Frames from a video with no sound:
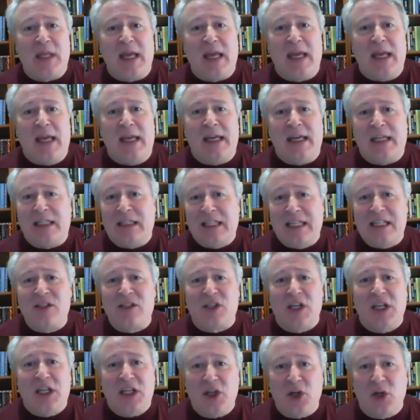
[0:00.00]
at least
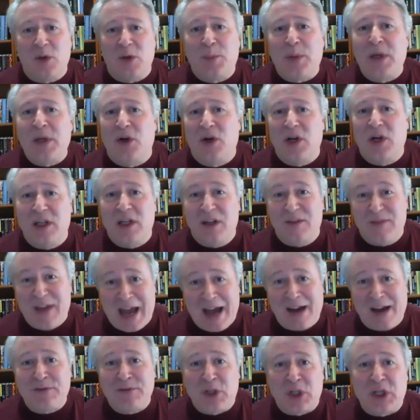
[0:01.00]
a year period of
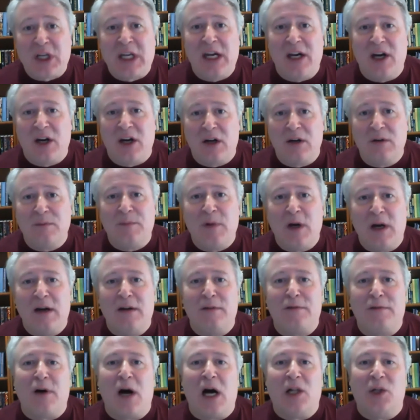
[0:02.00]
aftercare
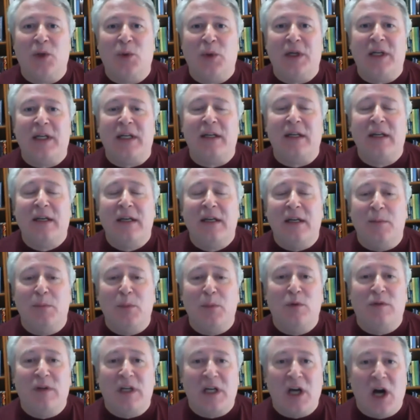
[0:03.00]
following
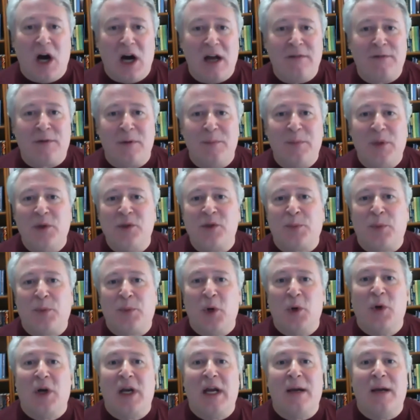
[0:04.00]
moving on from those
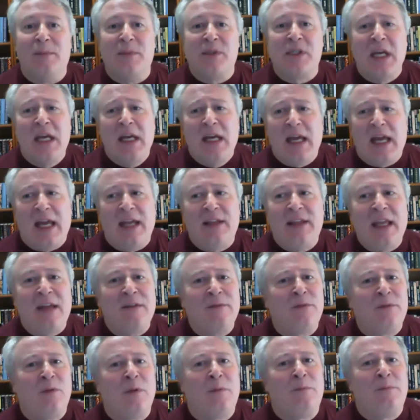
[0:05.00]
programs. And then
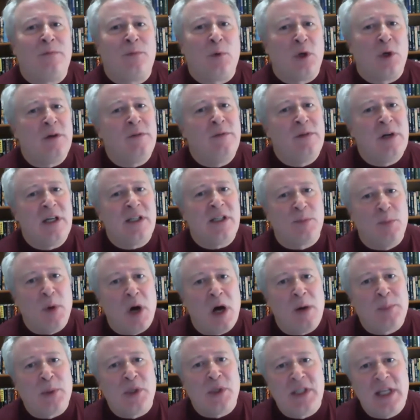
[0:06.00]
for a very small
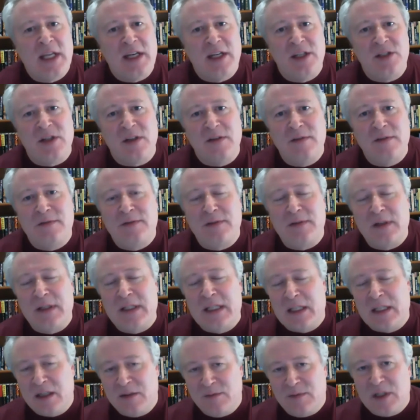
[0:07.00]
percentage of
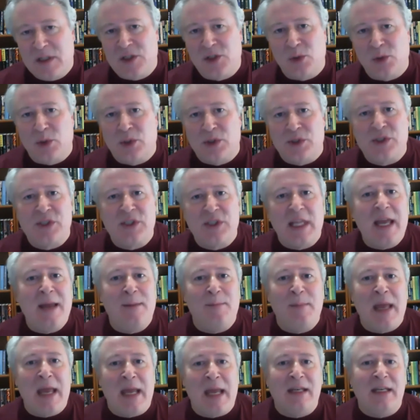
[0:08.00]
individuals, they
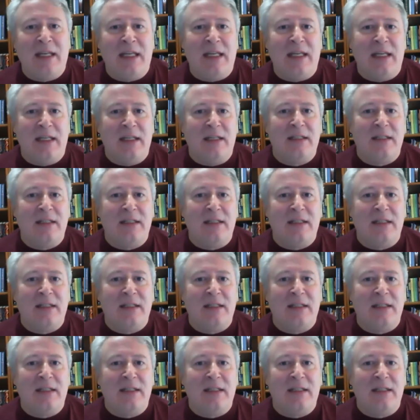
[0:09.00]
may need